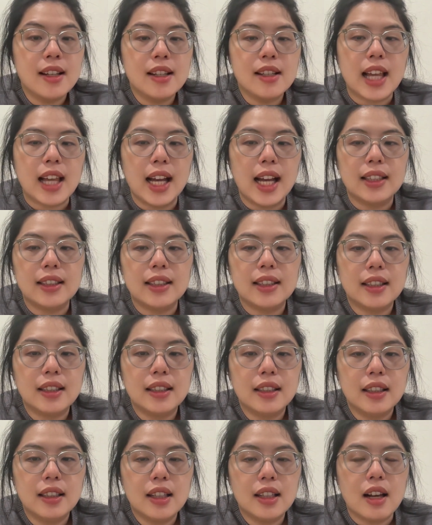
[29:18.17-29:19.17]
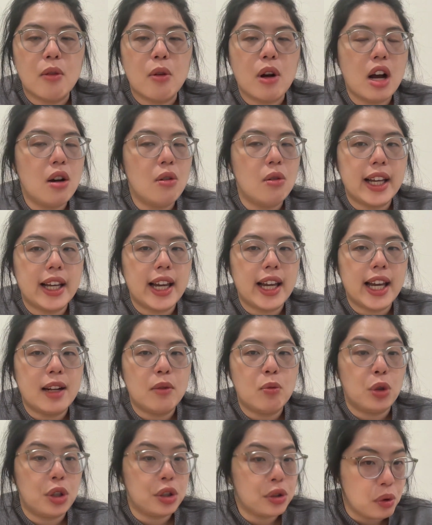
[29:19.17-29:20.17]
That wow, I
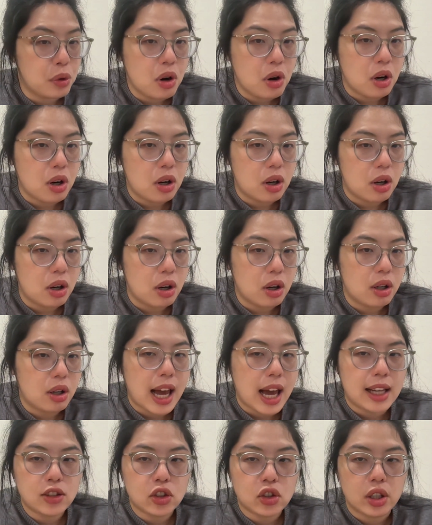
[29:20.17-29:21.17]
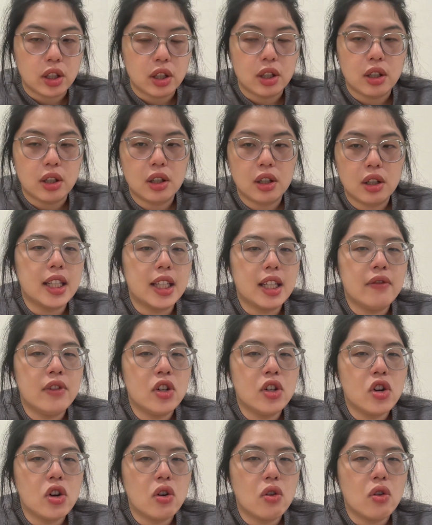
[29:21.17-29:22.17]
had worked so hard last year,
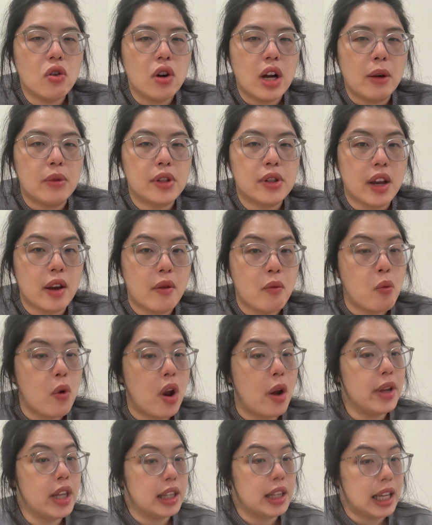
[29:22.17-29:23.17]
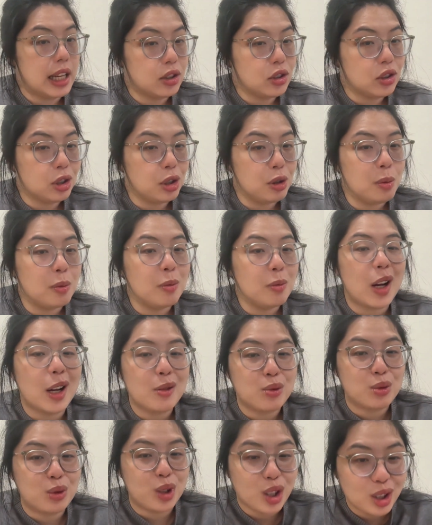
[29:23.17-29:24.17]
even though I was like very intentional with my
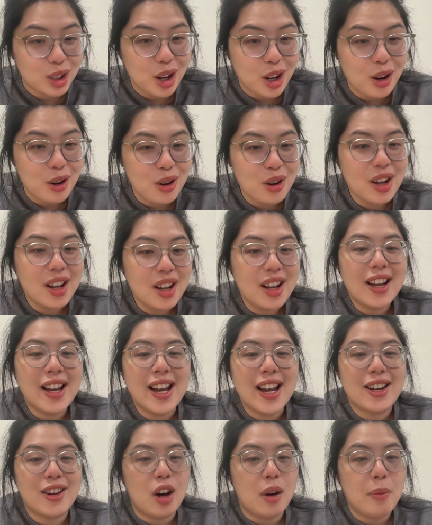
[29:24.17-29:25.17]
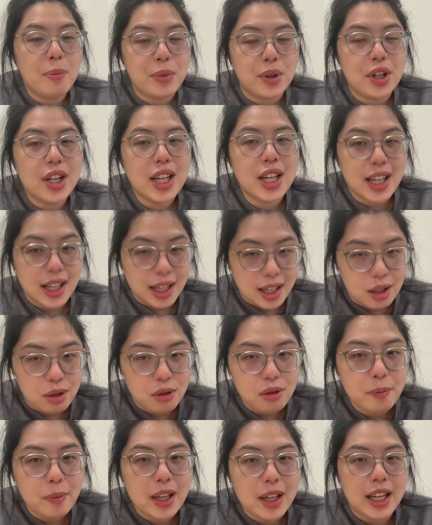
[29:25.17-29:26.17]
workload and not burning
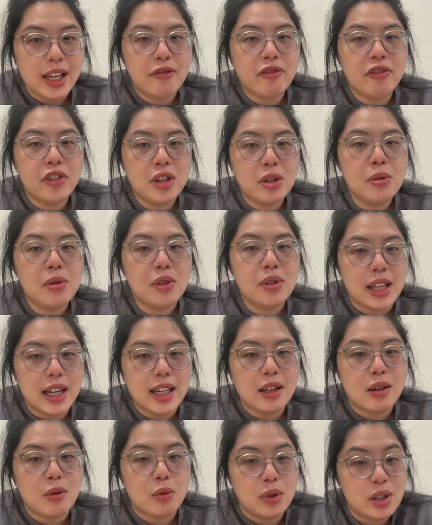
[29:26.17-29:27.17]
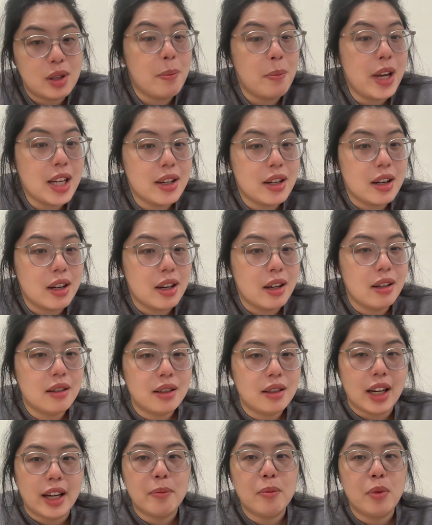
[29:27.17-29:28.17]
out, but I feels like it was a big year,
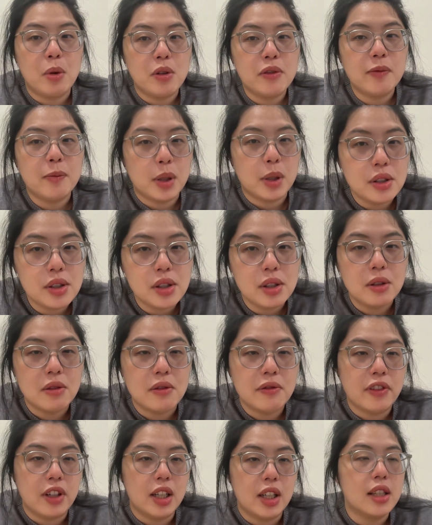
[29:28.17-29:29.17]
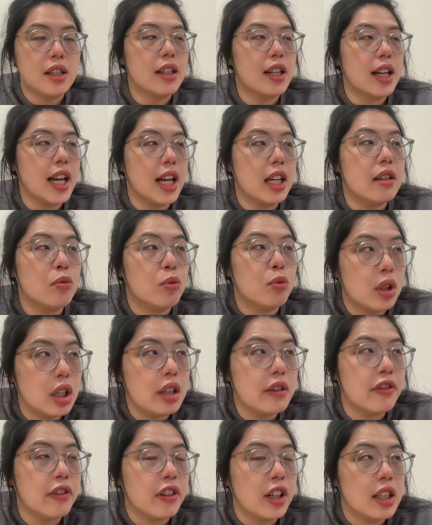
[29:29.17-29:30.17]
like both personal fronts and
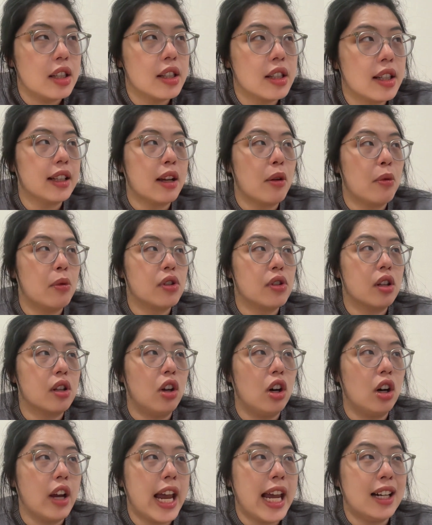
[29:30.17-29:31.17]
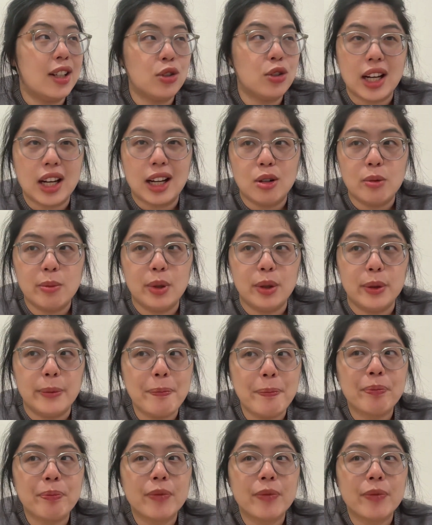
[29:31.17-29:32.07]
work fronts. There was a lot of energy output.